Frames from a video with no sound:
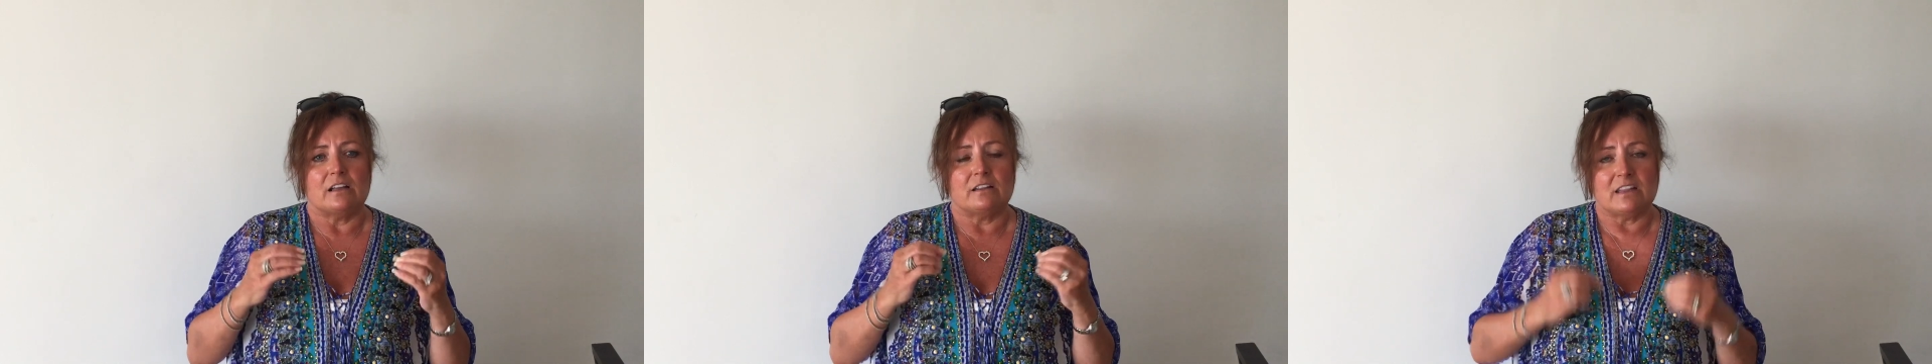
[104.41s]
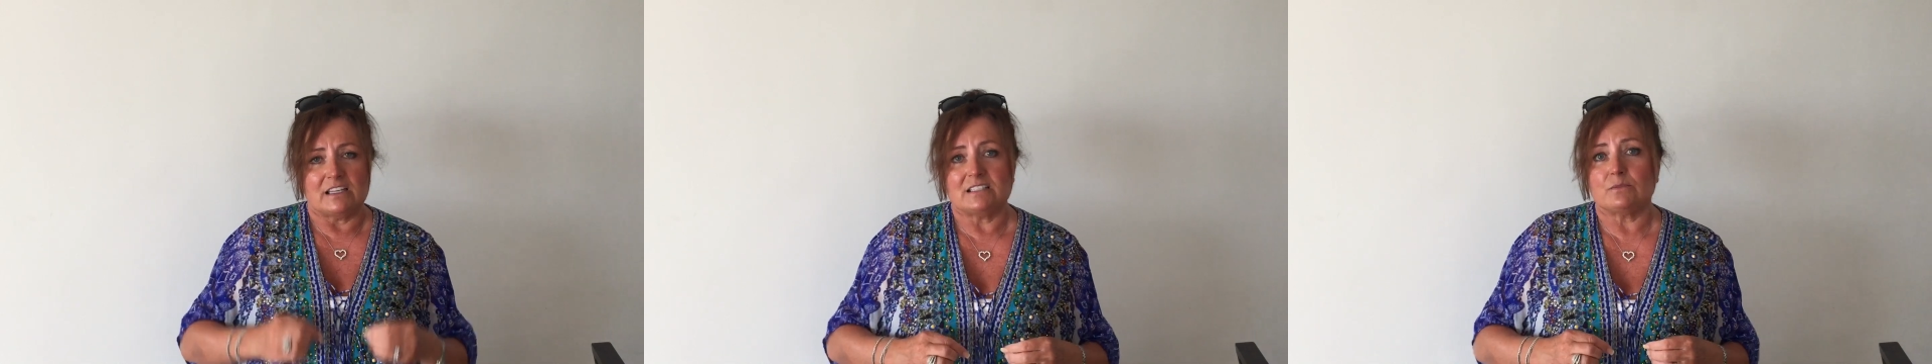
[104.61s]

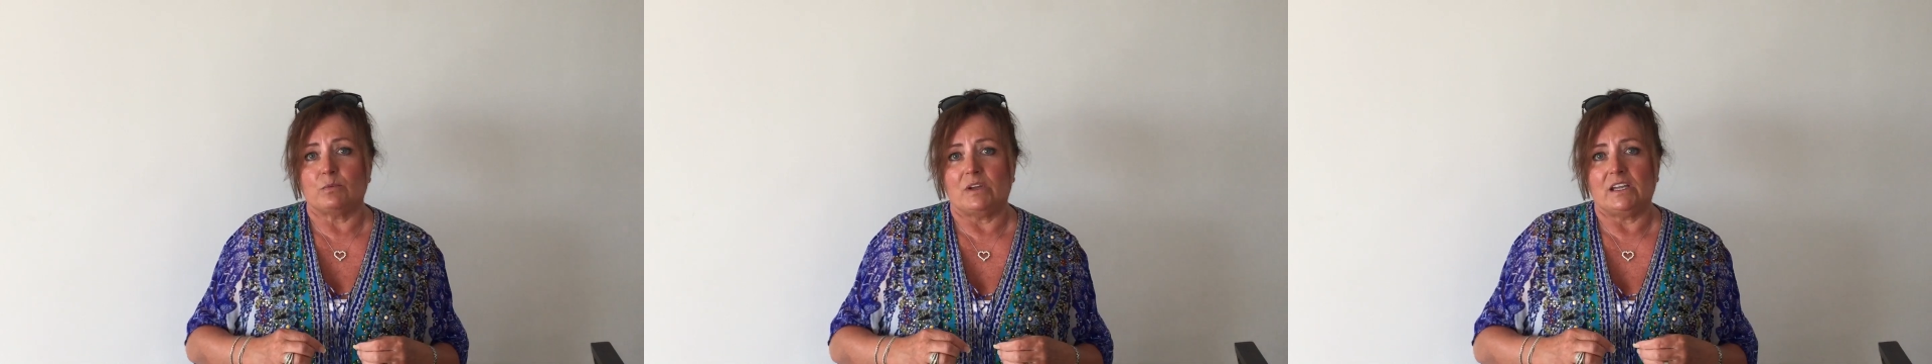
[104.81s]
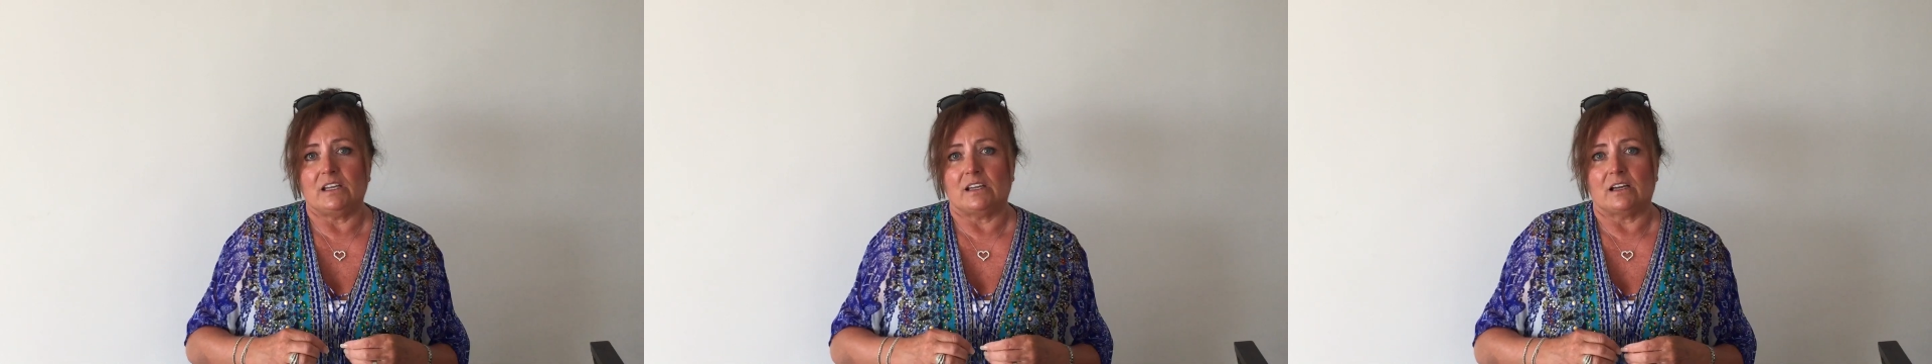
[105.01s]
This
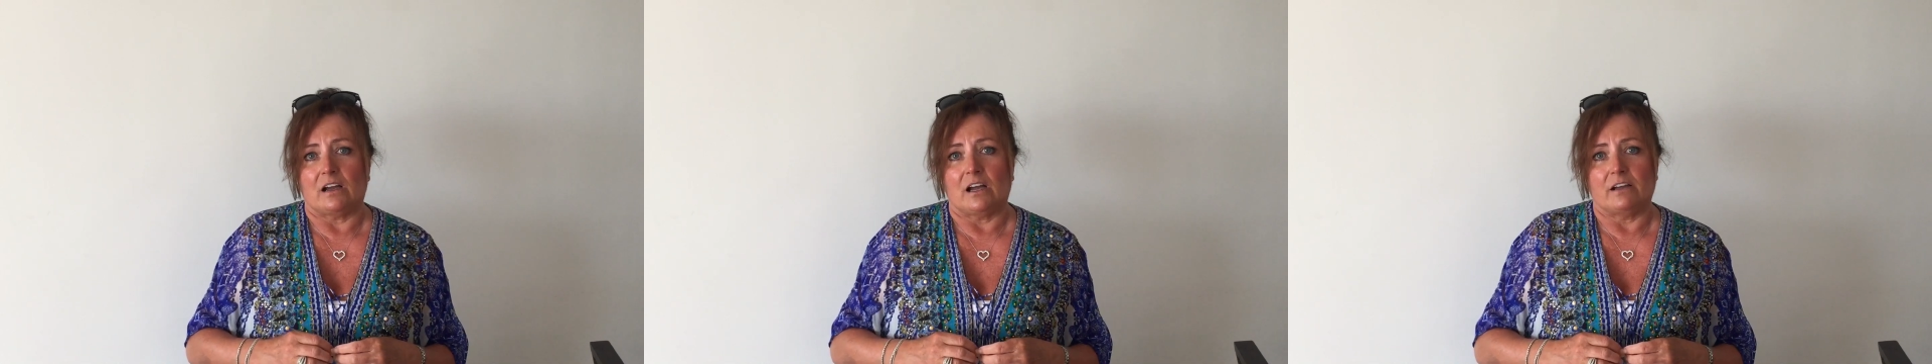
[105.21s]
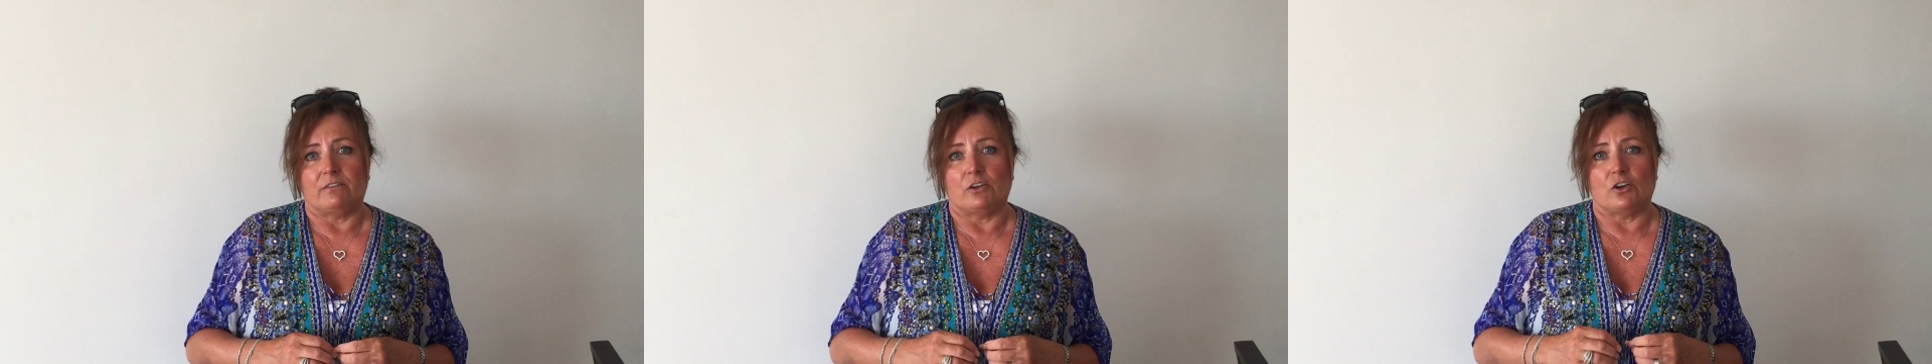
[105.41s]
week,
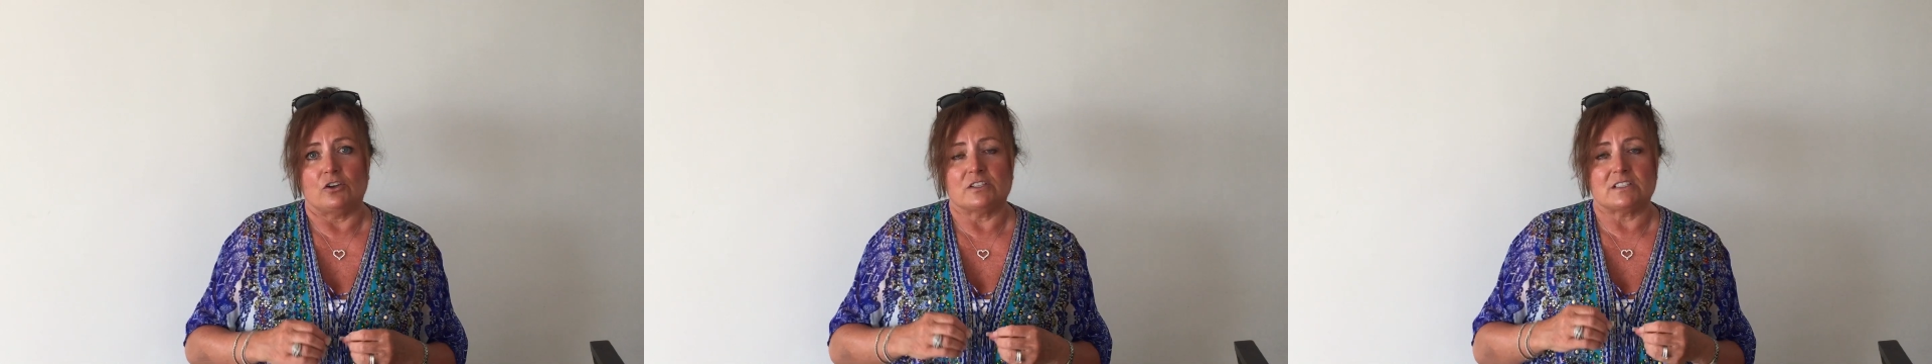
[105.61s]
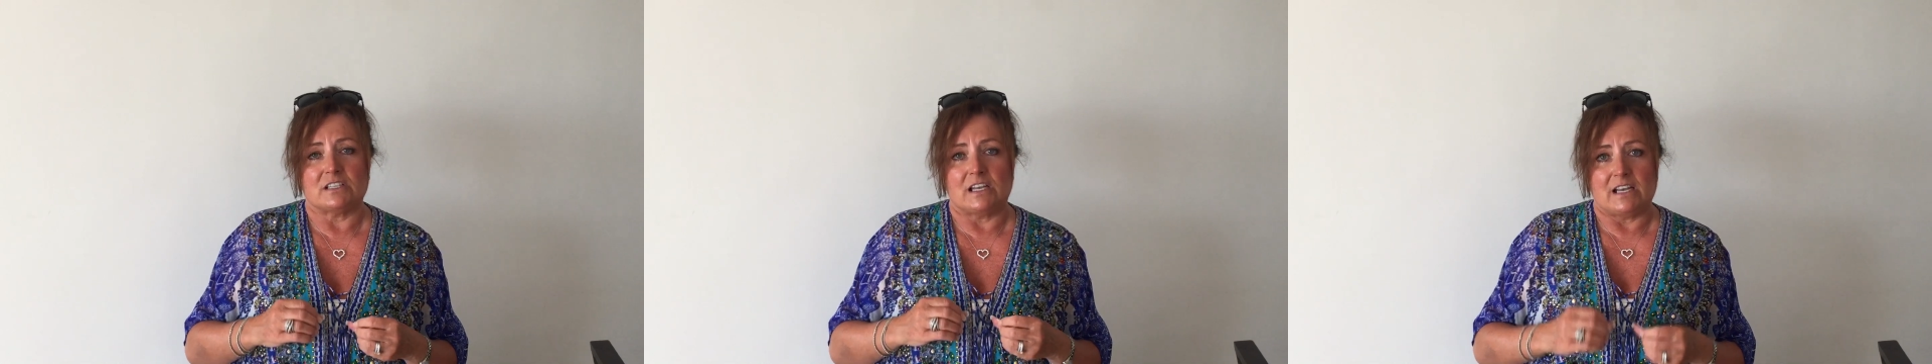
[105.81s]
I've
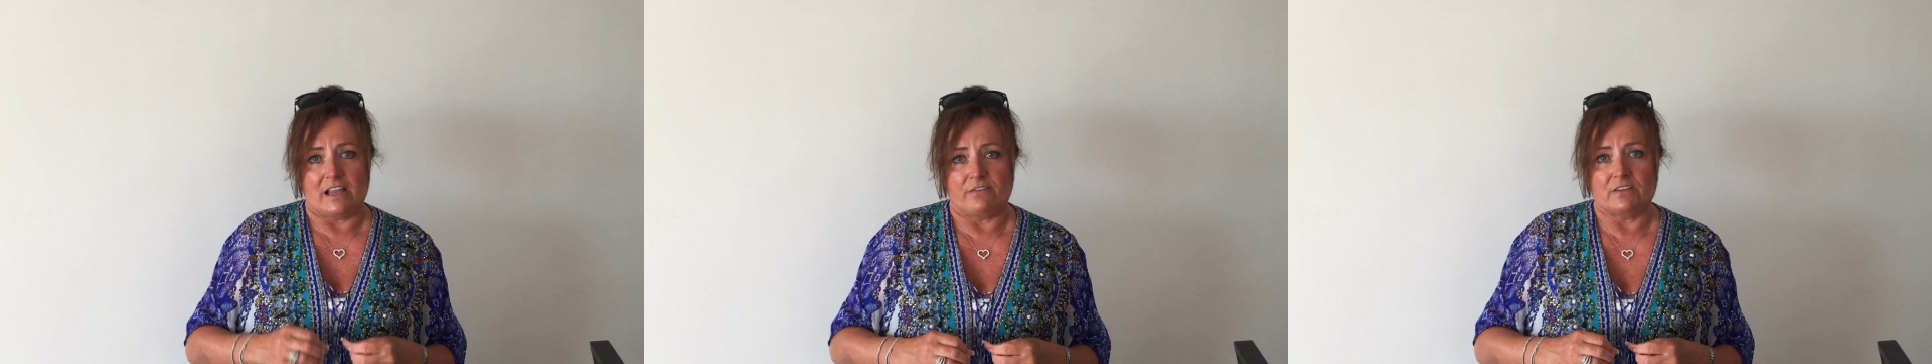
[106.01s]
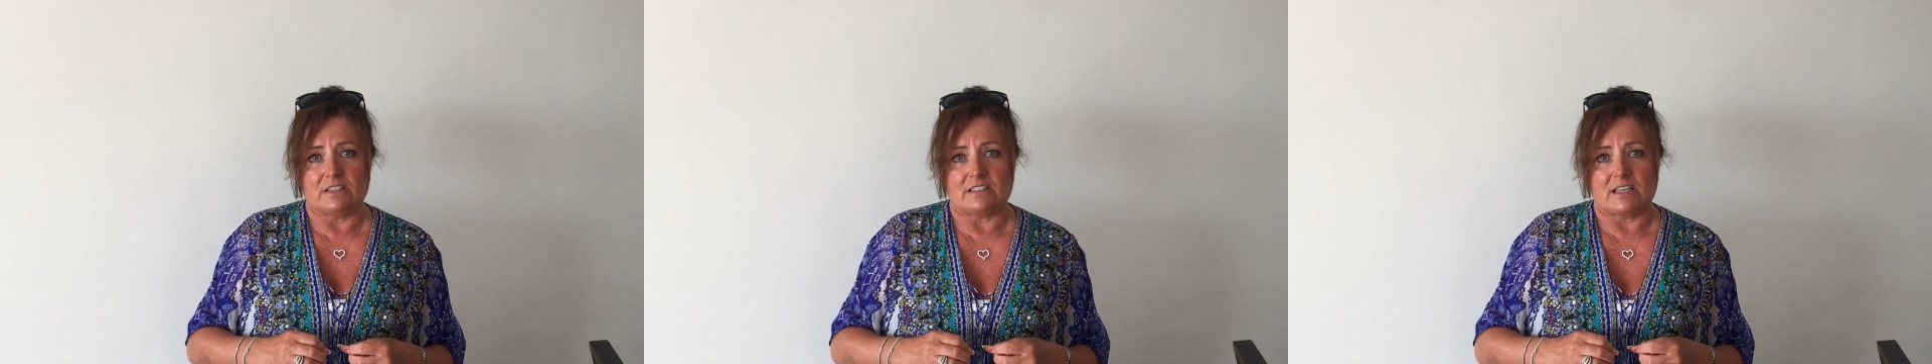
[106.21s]
lost
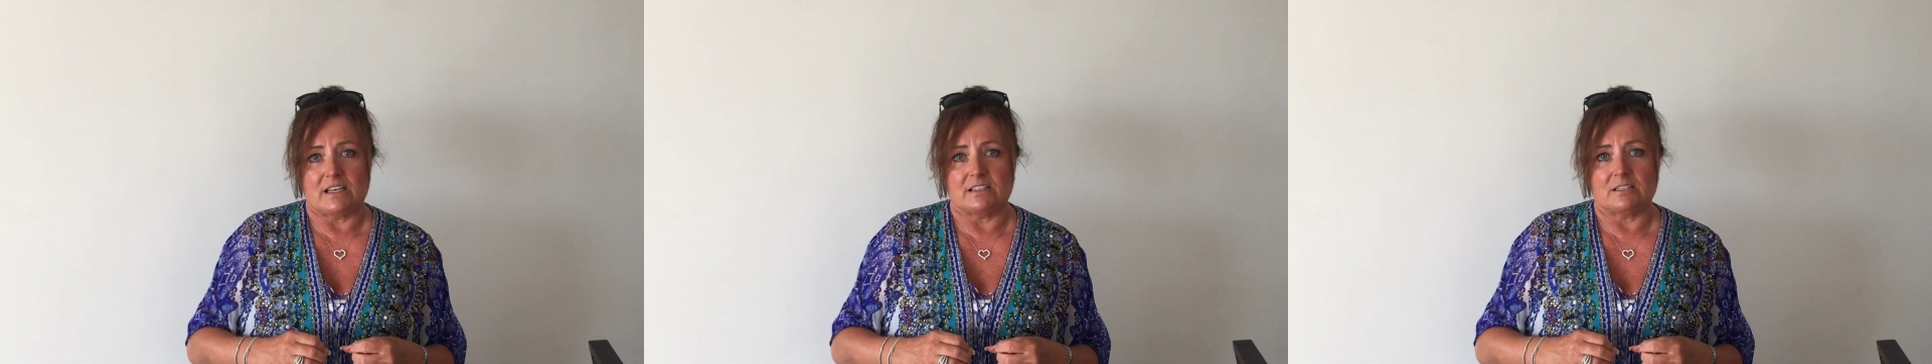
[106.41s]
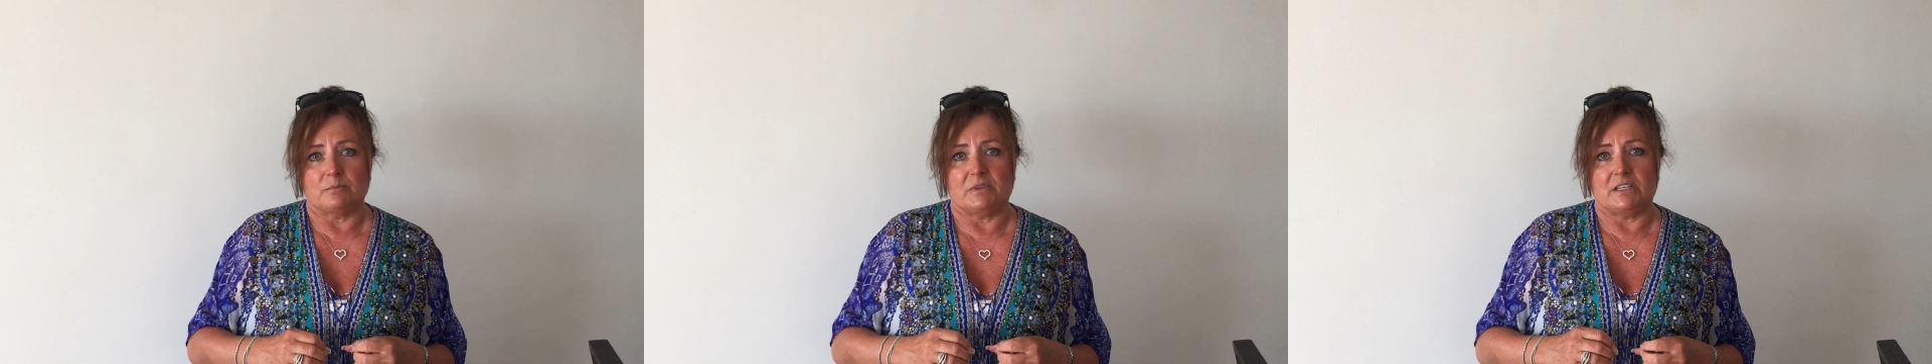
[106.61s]
11
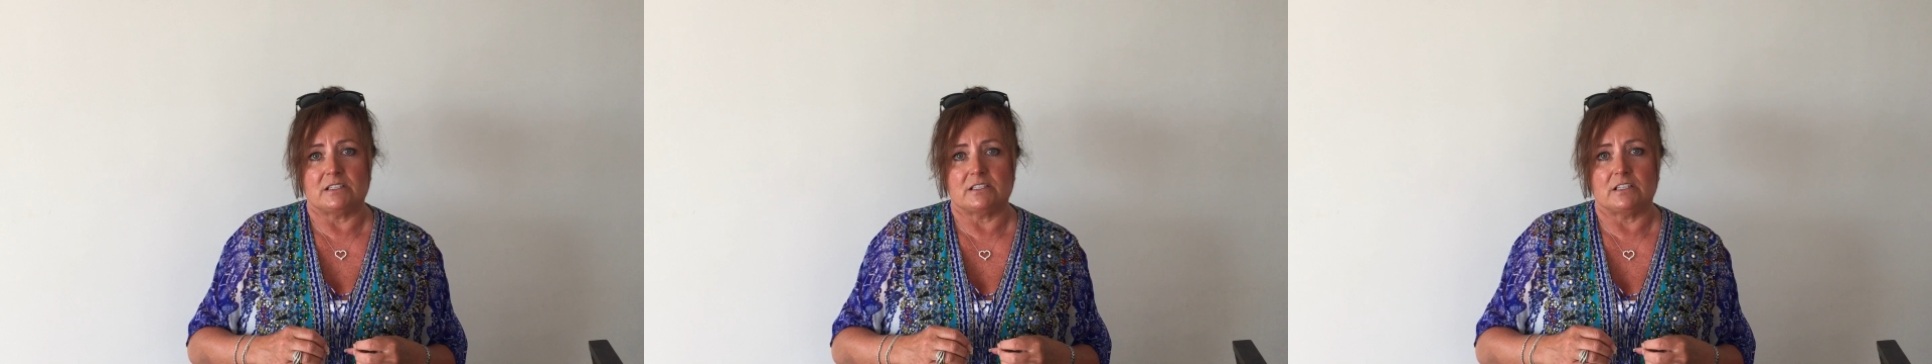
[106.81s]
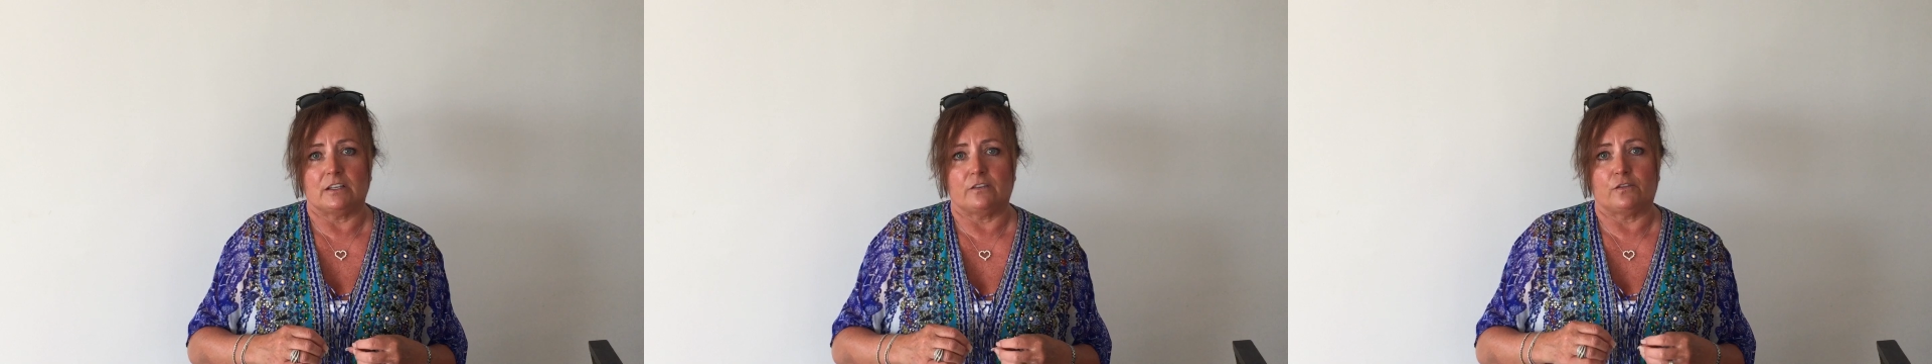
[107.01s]

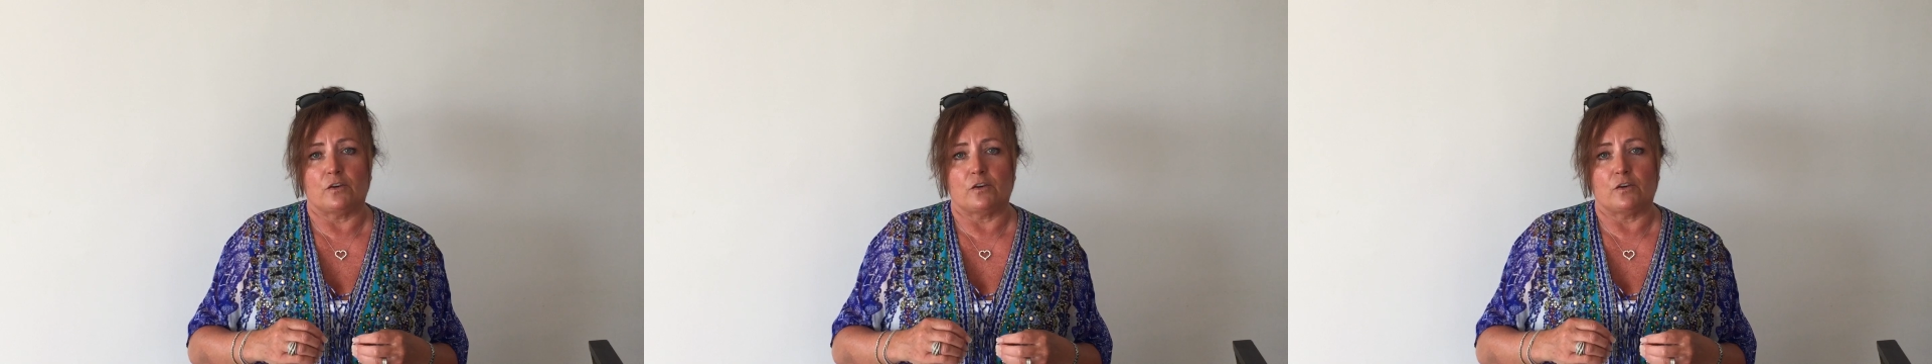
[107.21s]
centimeters